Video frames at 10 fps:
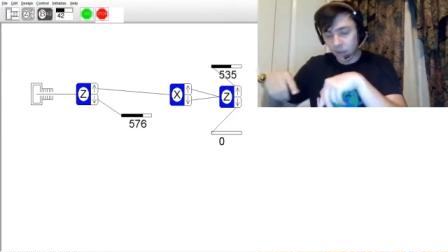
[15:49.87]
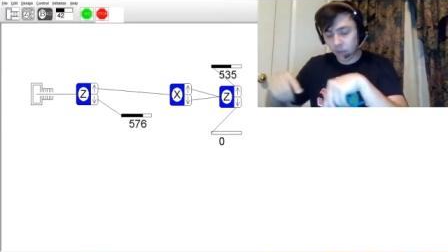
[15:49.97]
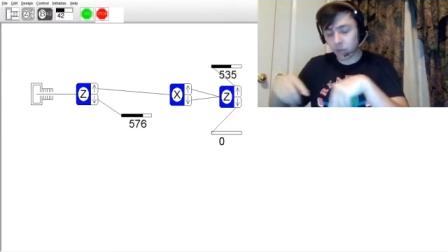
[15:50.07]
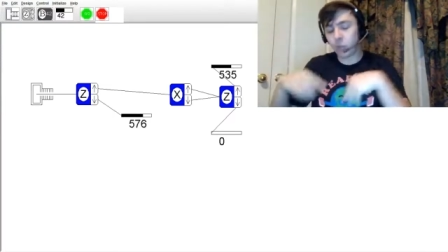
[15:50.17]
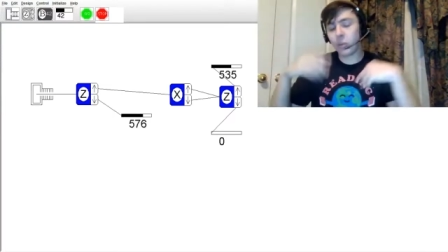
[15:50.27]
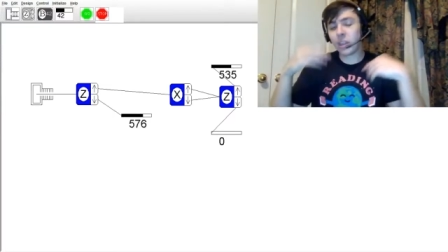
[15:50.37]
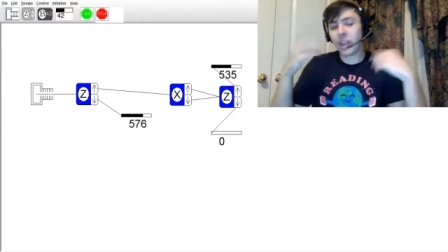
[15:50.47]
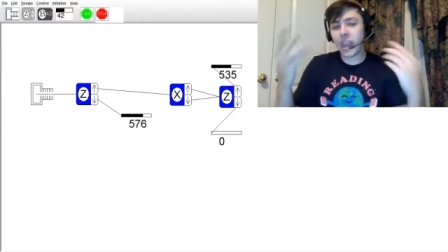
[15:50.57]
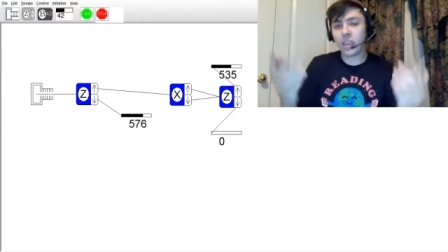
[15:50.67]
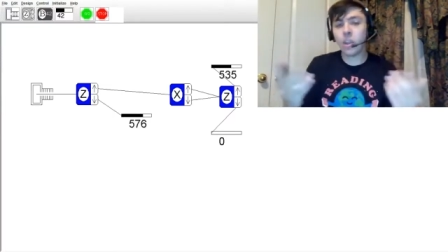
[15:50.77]
So we would
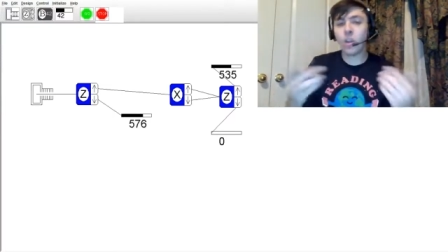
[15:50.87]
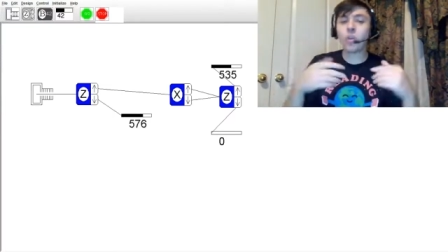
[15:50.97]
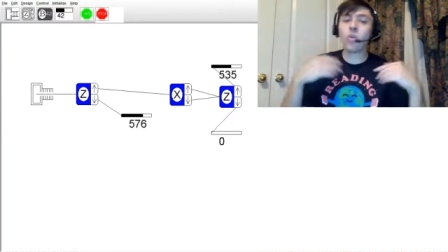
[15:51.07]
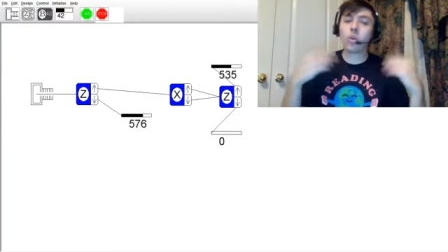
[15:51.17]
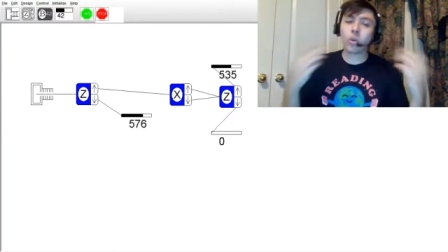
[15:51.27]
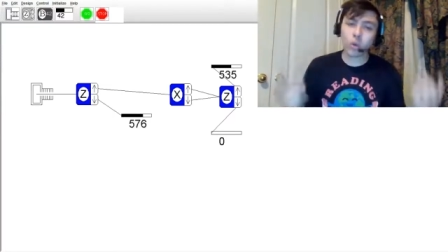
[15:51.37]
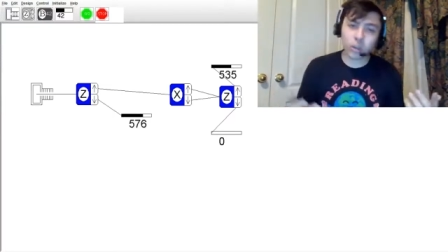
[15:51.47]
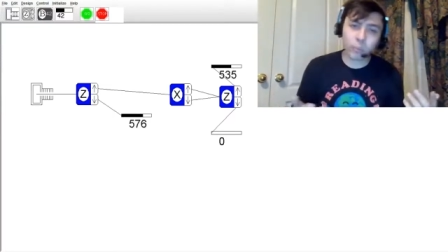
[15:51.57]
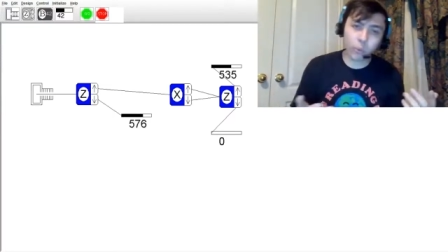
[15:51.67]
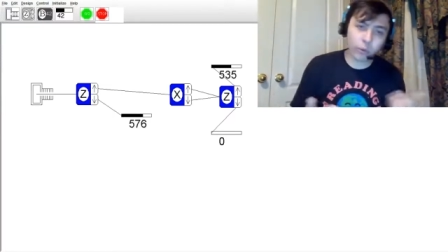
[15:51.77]
say, cool, according to
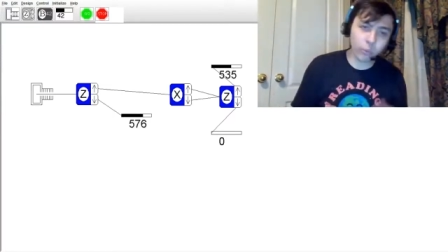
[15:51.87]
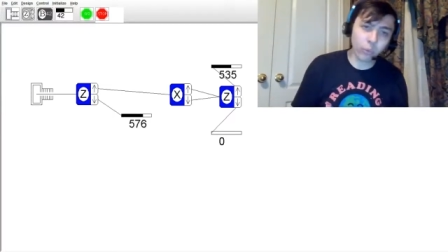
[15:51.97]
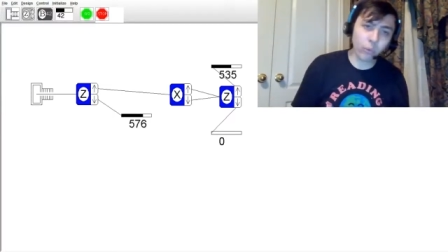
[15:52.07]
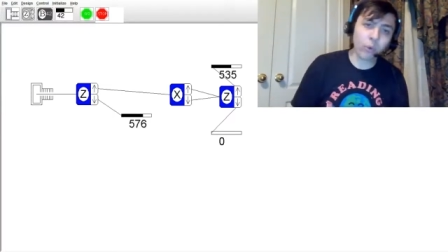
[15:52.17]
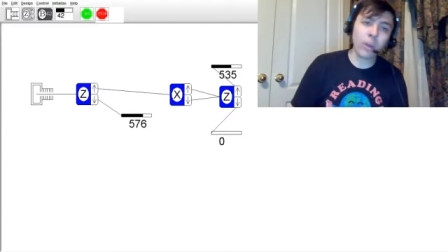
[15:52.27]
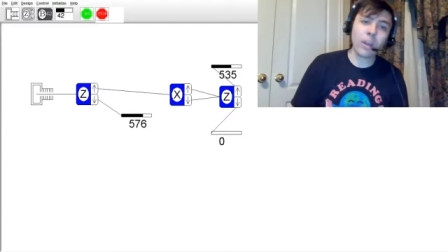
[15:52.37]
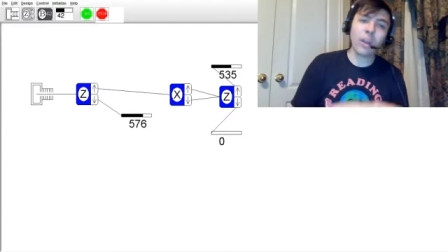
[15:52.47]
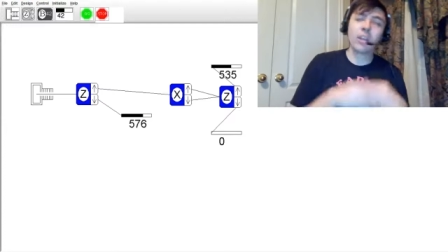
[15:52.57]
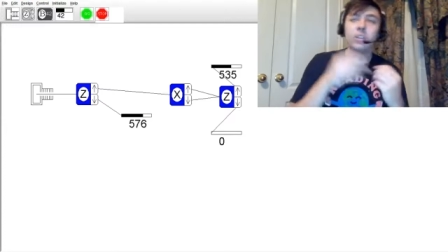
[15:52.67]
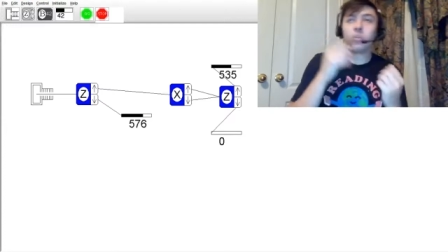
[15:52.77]
Born's rule,
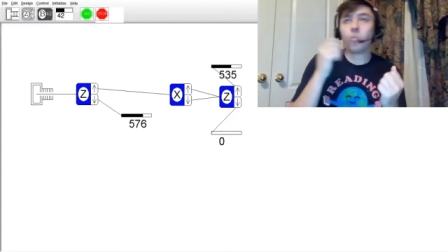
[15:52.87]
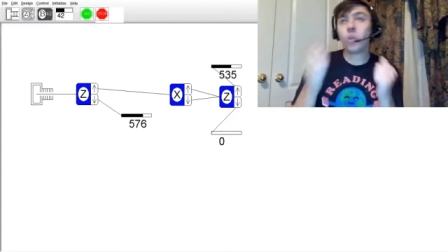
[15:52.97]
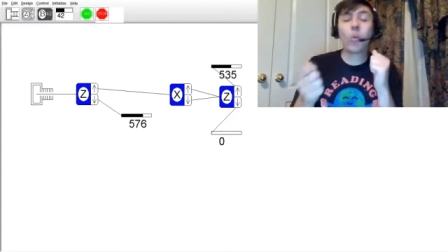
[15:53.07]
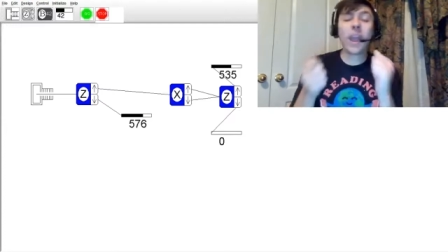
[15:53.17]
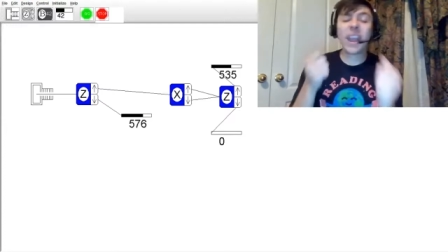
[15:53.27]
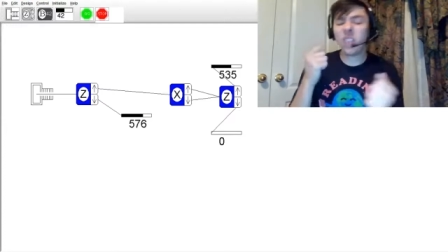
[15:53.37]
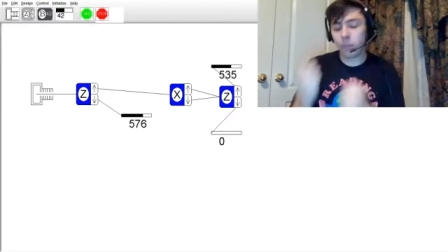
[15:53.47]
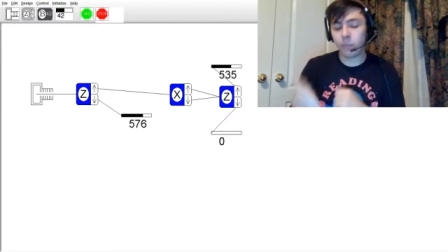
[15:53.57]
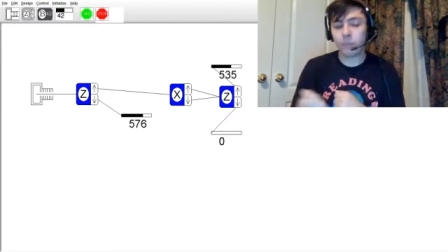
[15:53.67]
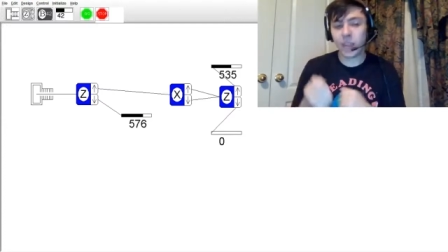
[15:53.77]
we weigh them
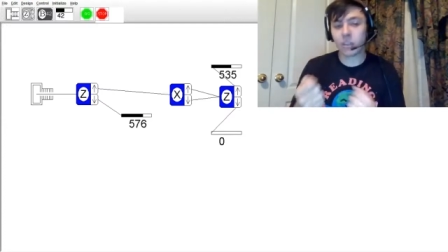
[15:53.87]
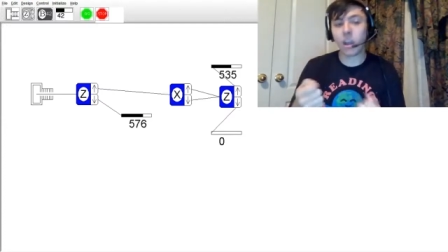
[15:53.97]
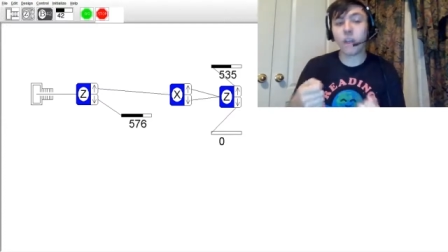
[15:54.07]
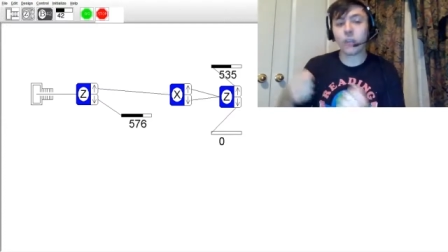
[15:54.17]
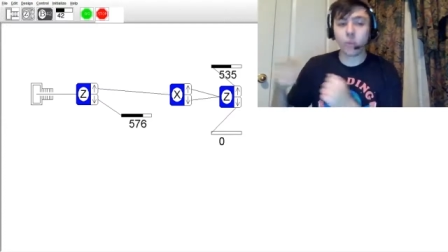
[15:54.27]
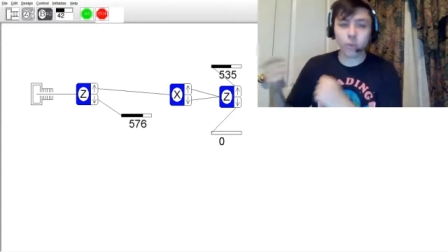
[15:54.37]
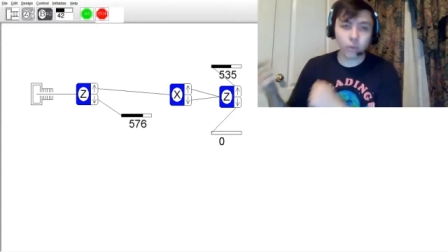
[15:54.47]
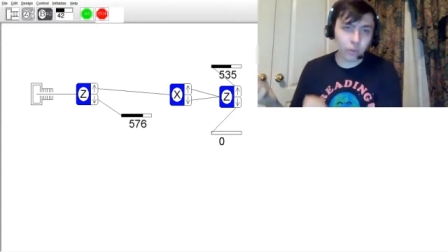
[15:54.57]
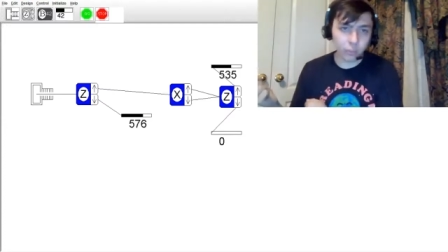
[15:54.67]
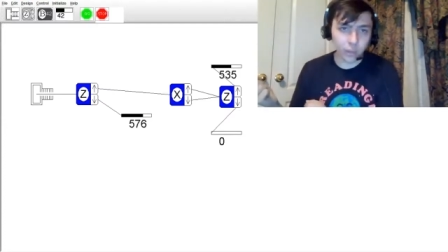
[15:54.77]
based off of the
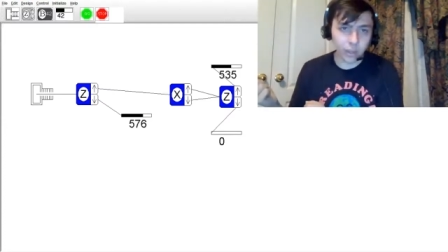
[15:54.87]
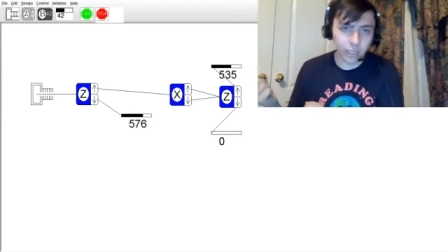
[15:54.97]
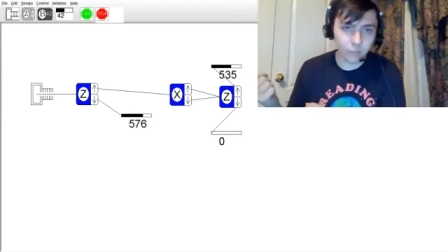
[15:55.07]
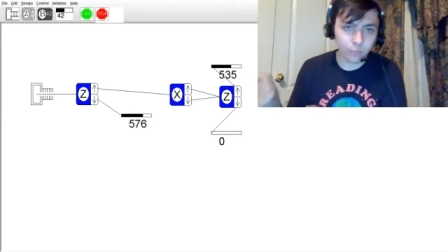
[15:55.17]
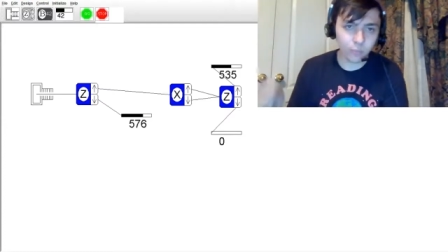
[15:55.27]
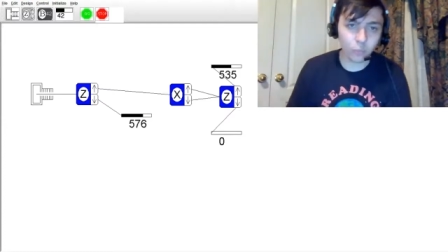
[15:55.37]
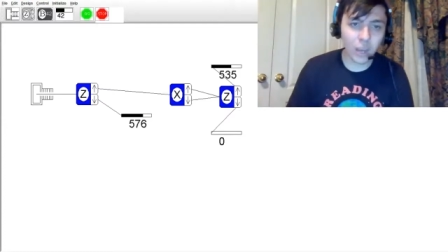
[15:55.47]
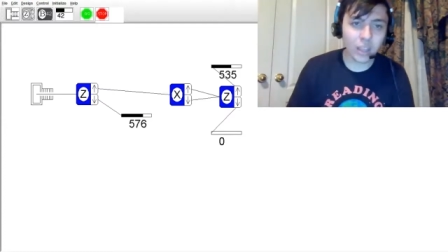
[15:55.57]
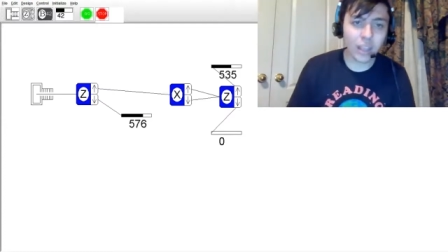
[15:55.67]
results we see right?